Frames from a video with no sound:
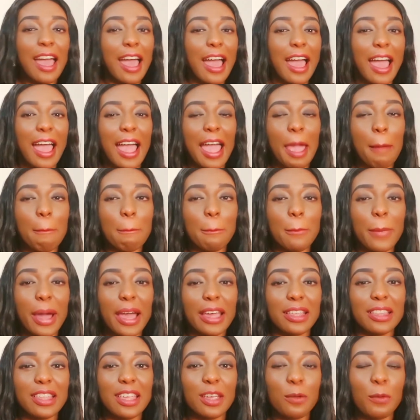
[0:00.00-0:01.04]
I
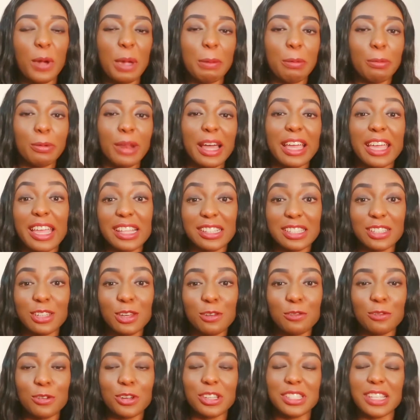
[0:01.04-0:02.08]
think where people are getting it
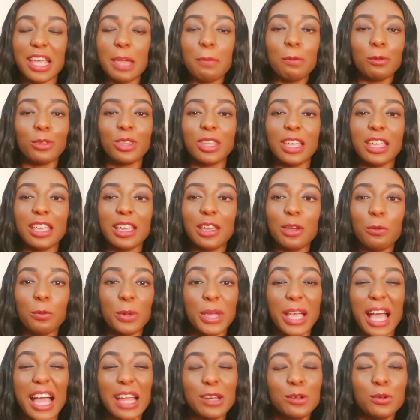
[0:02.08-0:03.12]
wrong is that people think we
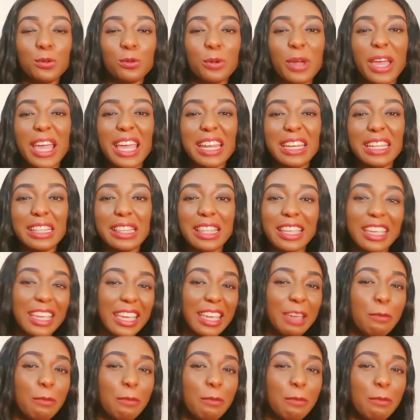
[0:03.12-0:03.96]
can do anything,